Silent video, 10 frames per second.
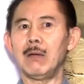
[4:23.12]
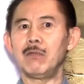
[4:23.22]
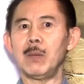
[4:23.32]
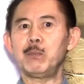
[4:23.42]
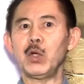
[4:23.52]

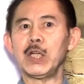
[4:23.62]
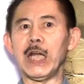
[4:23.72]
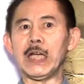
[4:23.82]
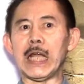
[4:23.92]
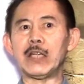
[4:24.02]
For
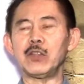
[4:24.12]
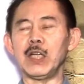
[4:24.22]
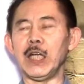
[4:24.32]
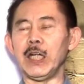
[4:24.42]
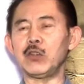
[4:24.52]
Phuket,
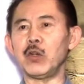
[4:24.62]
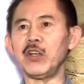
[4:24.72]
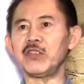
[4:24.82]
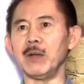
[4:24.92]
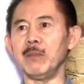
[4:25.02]
actually,
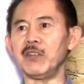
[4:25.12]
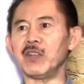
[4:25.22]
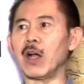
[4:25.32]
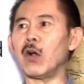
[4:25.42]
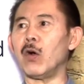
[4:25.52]
tourism is
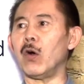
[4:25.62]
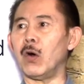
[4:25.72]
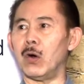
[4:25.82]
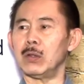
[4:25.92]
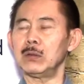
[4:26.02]
a
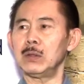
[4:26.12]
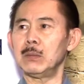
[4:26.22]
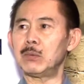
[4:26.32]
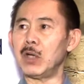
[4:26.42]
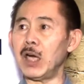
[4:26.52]
core
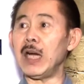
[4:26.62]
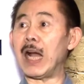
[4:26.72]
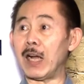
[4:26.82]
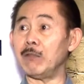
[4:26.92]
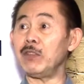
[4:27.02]

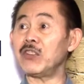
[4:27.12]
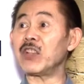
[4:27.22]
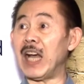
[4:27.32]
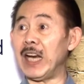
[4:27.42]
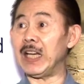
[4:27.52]
product of this
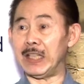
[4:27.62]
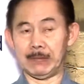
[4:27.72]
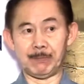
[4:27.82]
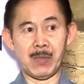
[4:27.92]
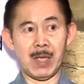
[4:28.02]
island.
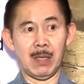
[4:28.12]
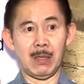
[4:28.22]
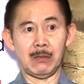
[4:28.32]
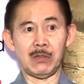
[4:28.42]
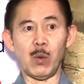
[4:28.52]

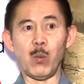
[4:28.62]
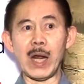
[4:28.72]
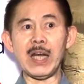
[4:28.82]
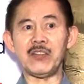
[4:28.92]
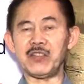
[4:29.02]
So
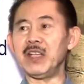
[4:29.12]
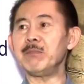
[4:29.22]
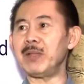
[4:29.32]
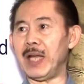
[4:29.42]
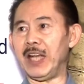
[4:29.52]
one is in
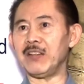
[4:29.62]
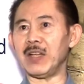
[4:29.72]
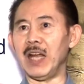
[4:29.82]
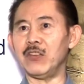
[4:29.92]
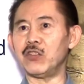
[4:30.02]
place
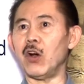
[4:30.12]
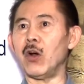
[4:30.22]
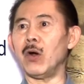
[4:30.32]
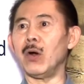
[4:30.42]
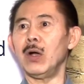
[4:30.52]
and
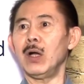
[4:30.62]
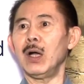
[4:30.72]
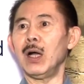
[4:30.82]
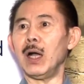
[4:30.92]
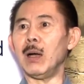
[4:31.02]
so
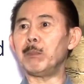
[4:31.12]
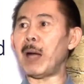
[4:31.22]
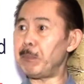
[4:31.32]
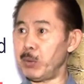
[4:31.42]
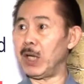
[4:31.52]

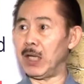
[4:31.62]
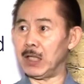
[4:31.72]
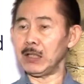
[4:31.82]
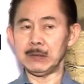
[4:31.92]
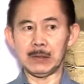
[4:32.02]

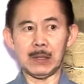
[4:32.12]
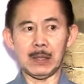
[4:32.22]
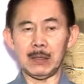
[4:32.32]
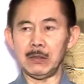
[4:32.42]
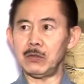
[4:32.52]
popular,
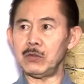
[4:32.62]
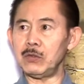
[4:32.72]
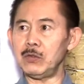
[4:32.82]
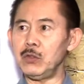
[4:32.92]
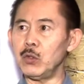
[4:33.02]

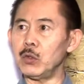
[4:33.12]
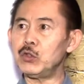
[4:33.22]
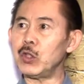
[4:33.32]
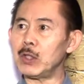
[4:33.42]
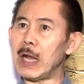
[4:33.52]
you
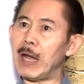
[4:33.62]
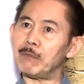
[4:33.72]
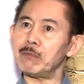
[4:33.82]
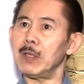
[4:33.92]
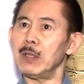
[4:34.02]
should have
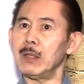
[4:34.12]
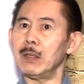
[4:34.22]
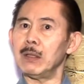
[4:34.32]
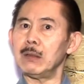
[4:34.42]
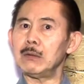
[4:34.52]

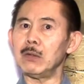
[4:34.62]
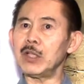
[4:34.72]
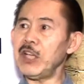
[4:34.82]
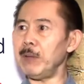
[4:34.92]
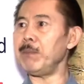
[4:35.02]
to
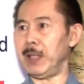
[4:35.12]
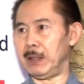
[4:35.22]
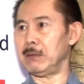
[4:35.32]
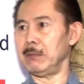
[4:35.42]
keep it.